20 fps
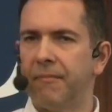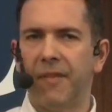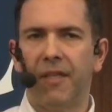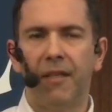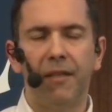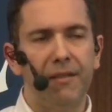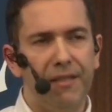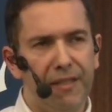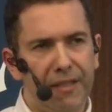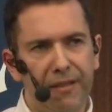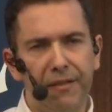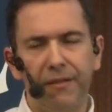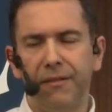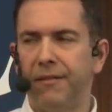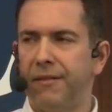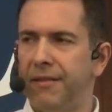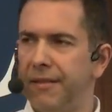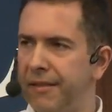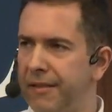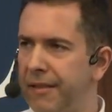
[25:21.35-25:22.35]
And here,
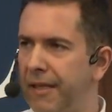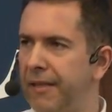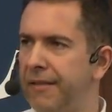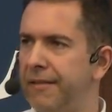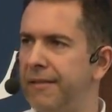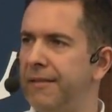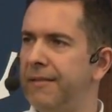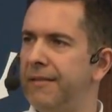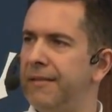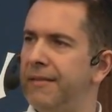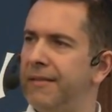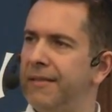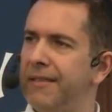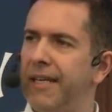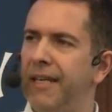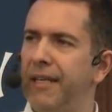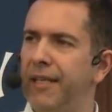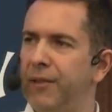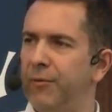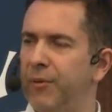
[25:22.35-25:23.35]
in this case, it's
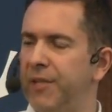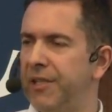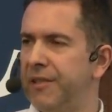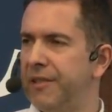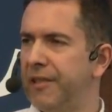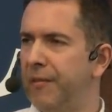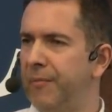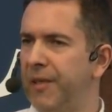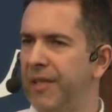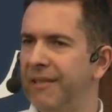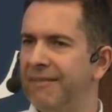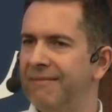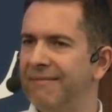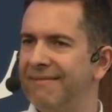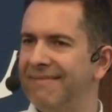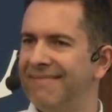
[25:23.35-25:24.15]
Khalid which is coming.